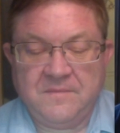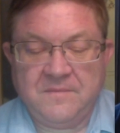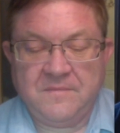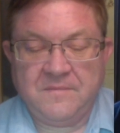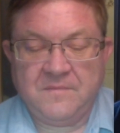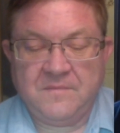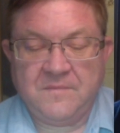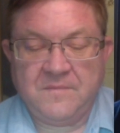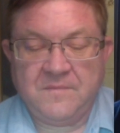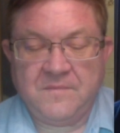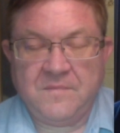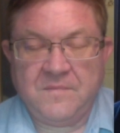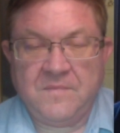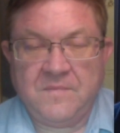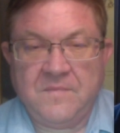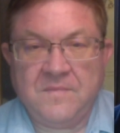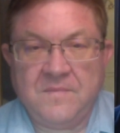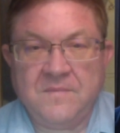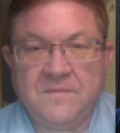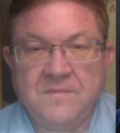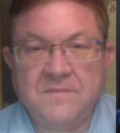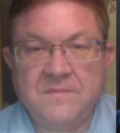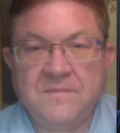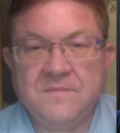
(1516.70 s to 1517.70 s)

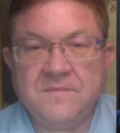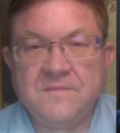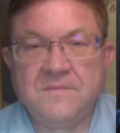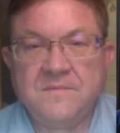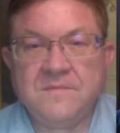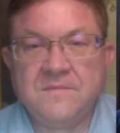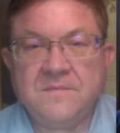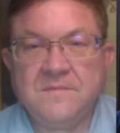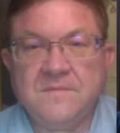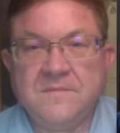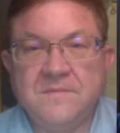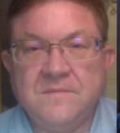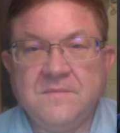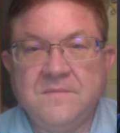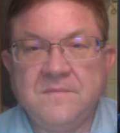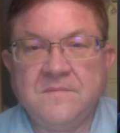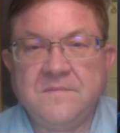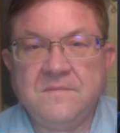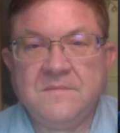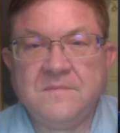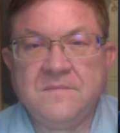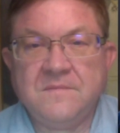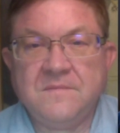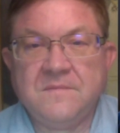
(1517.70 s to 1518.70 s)

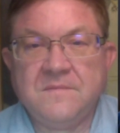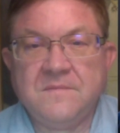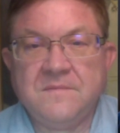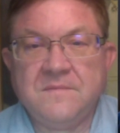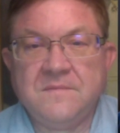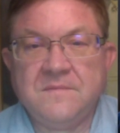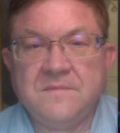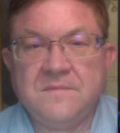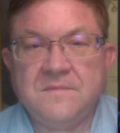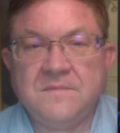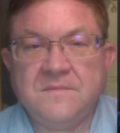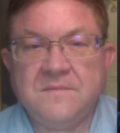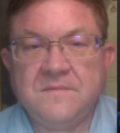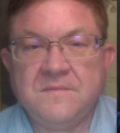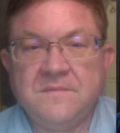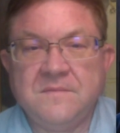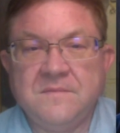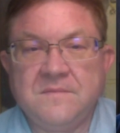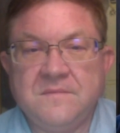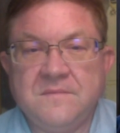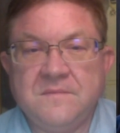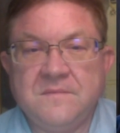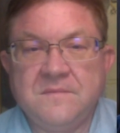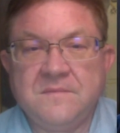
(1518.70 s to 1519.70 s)

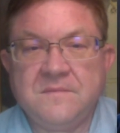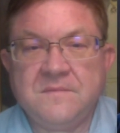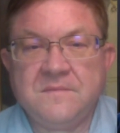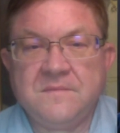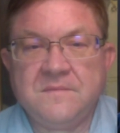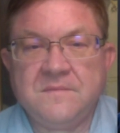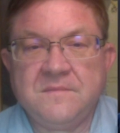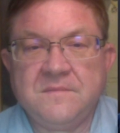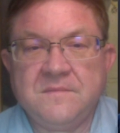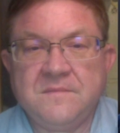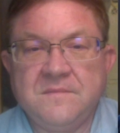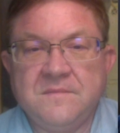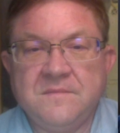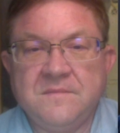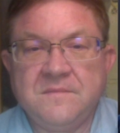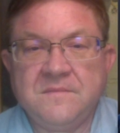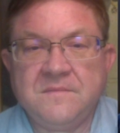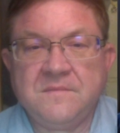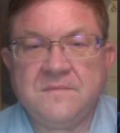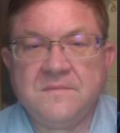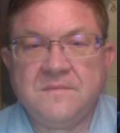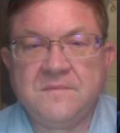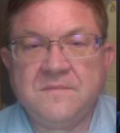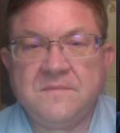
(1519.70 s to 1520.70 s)

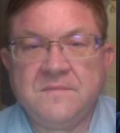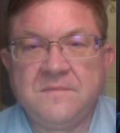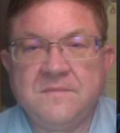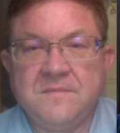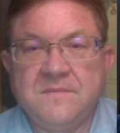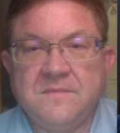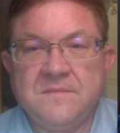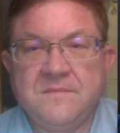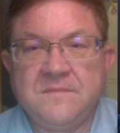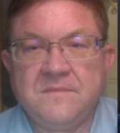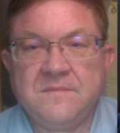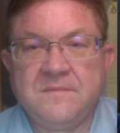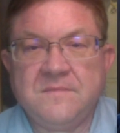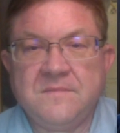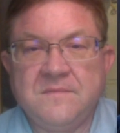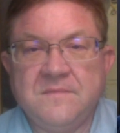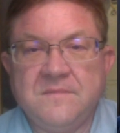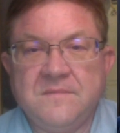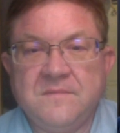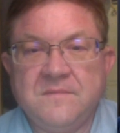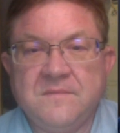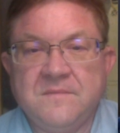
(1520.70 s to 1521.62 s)
(silent)